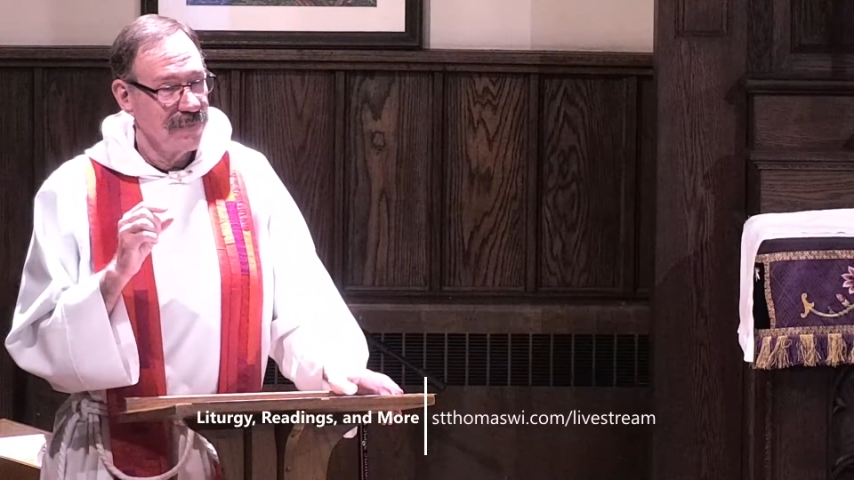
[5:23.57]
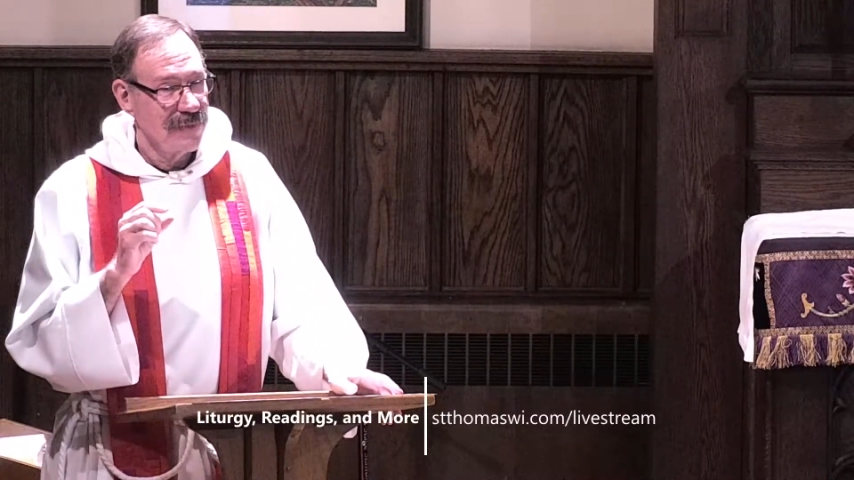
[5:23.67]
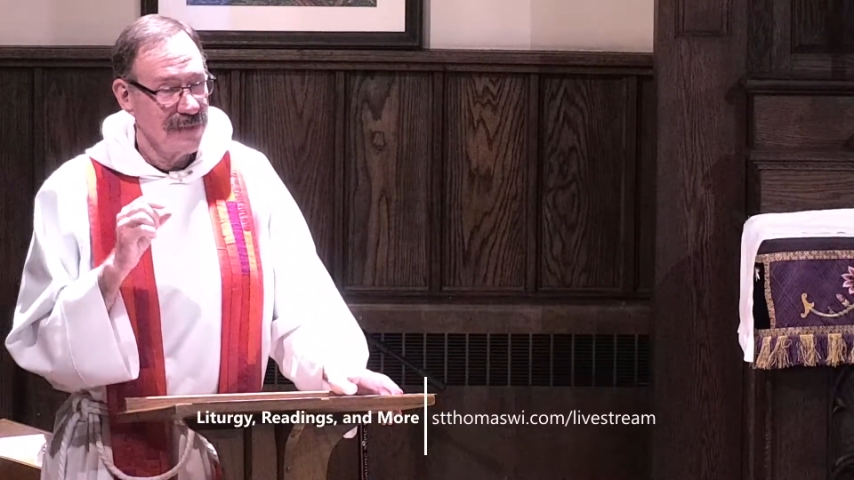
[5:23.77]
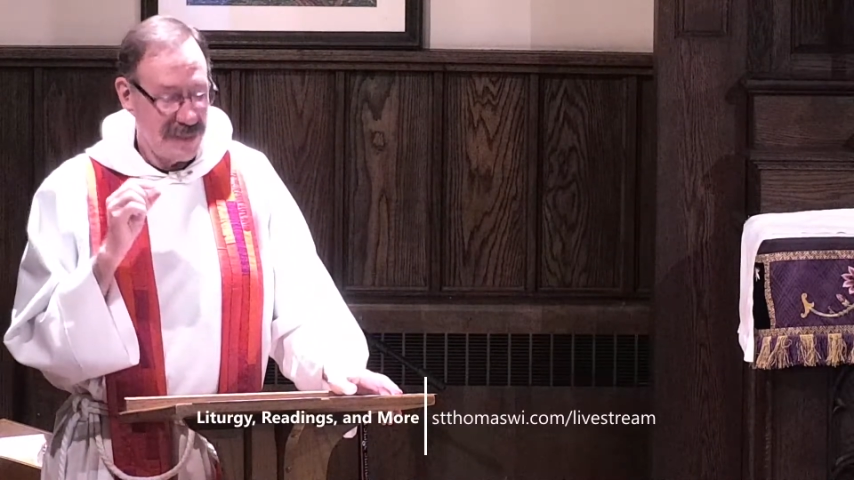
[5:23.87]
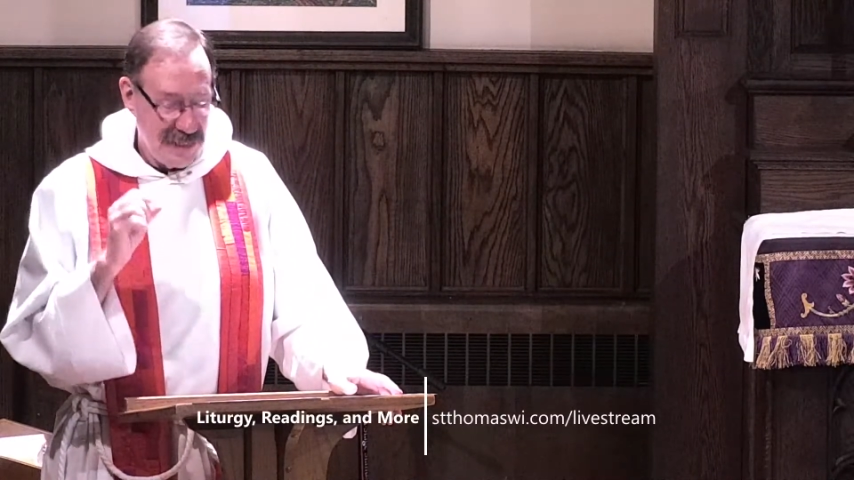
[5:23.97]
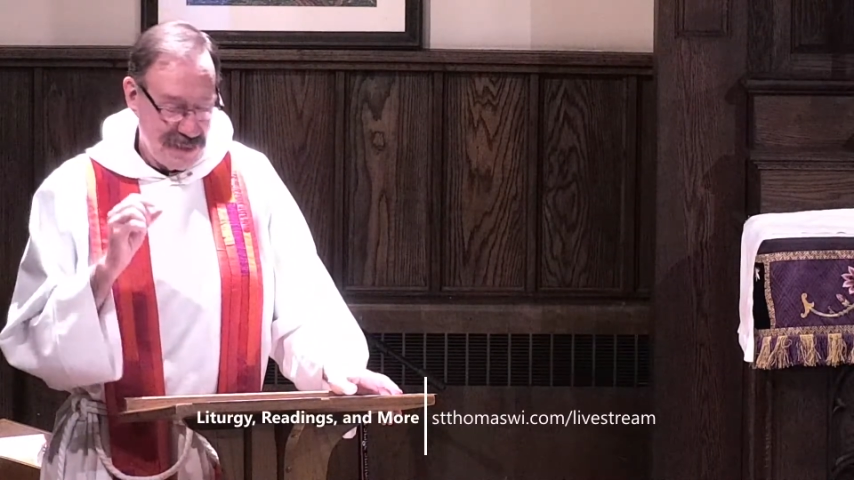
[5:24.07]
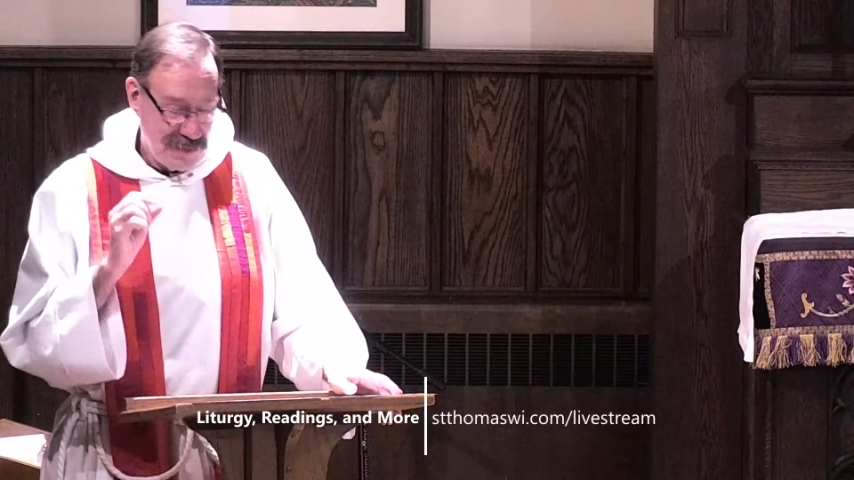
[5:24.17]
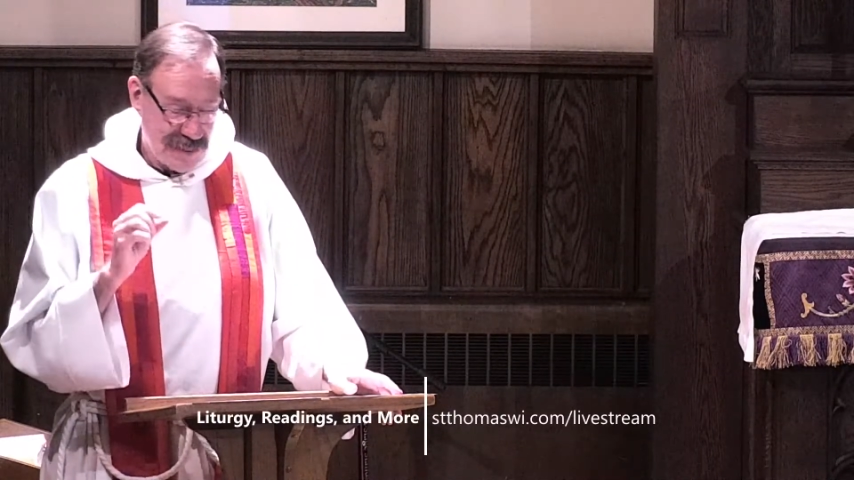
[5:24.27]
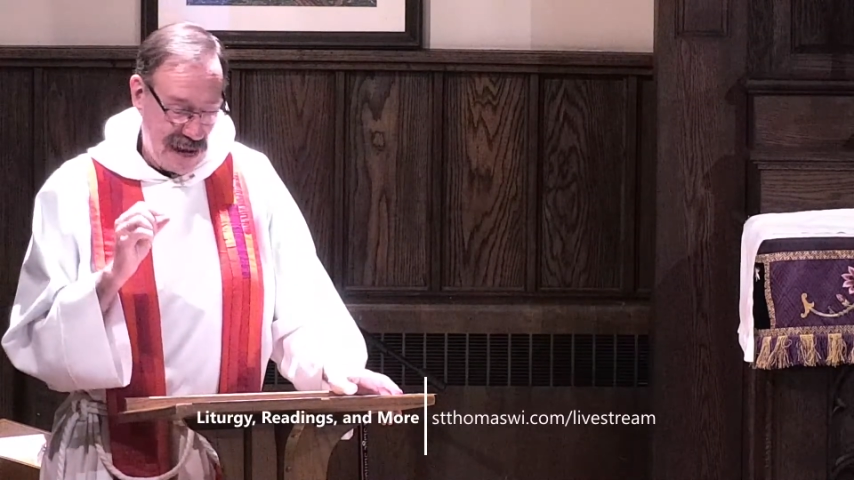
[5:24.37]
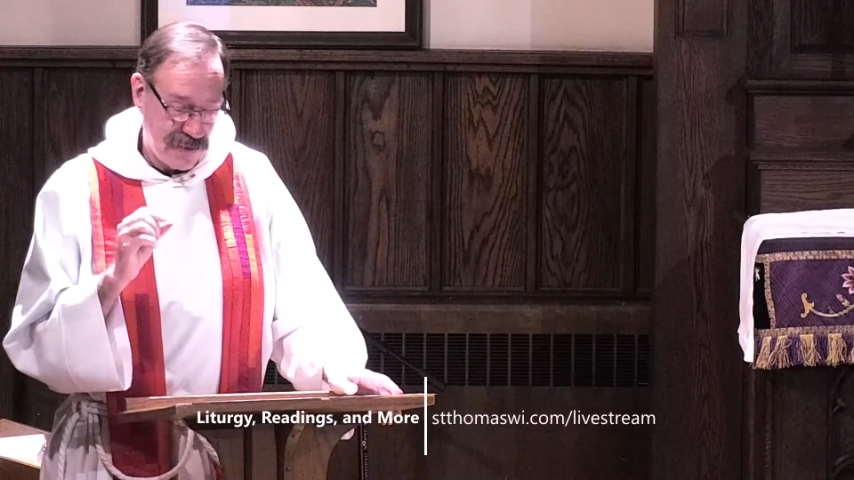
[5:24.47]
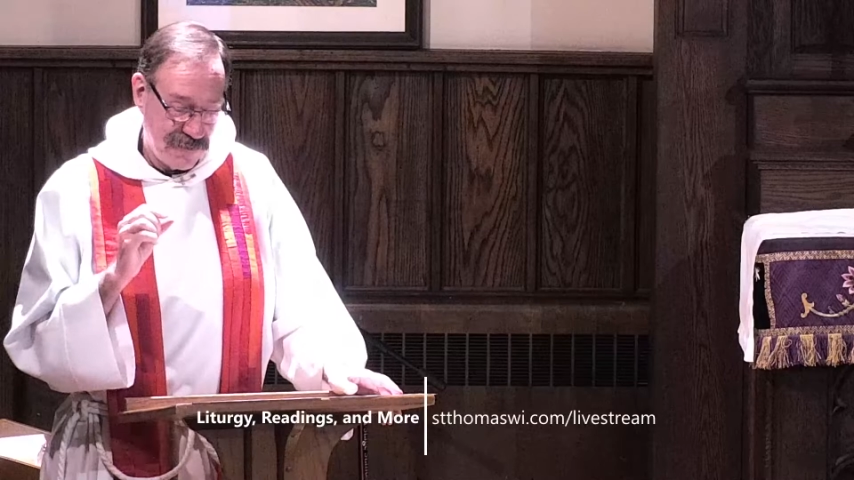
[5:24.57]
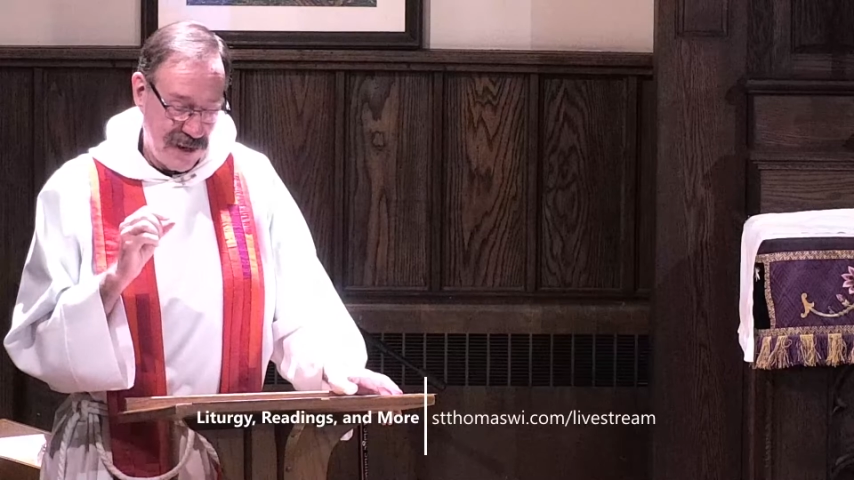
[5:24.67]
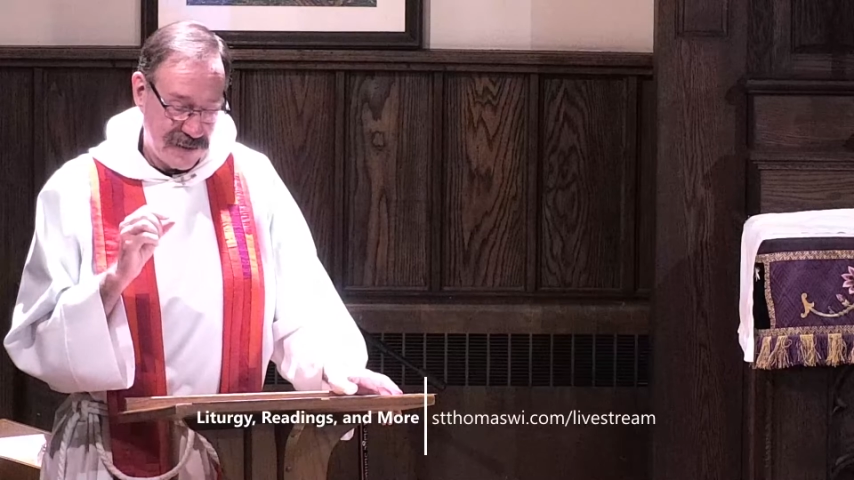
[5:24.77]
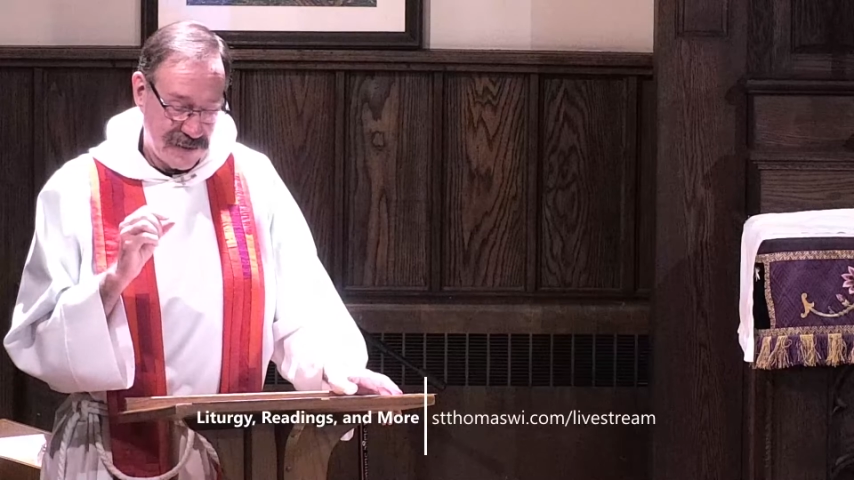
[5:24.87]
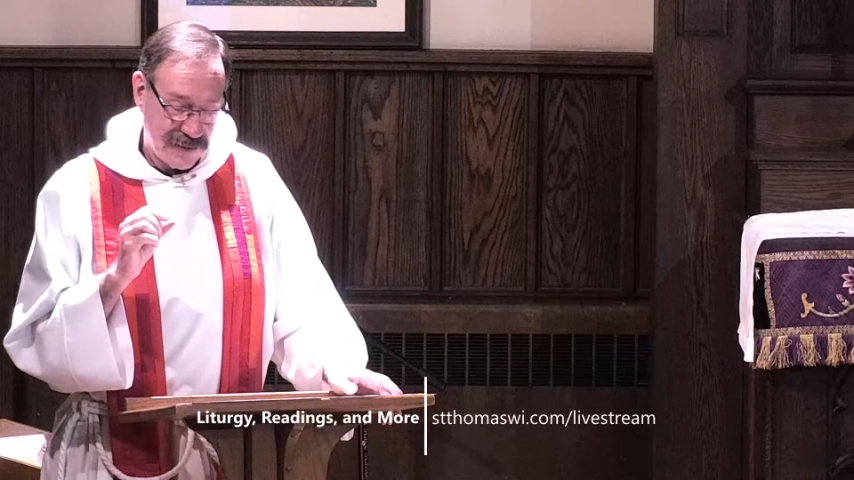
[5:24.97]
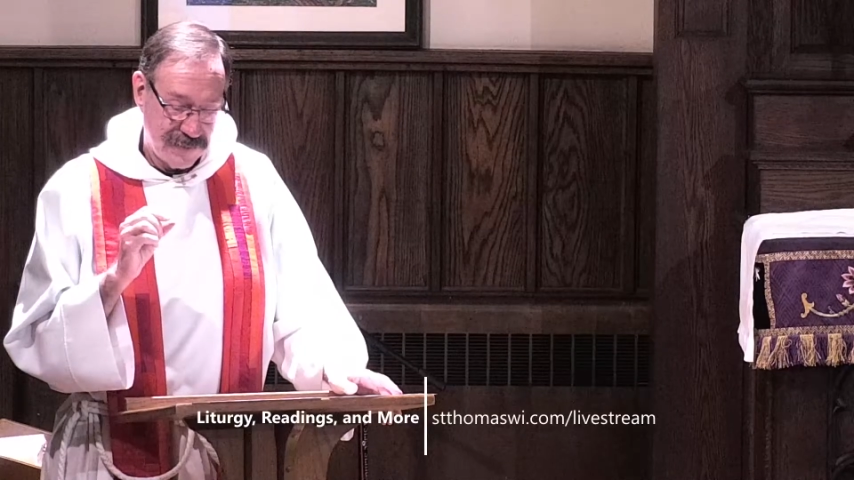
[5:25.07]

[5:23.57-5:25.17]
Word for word: that need to be sacrificed.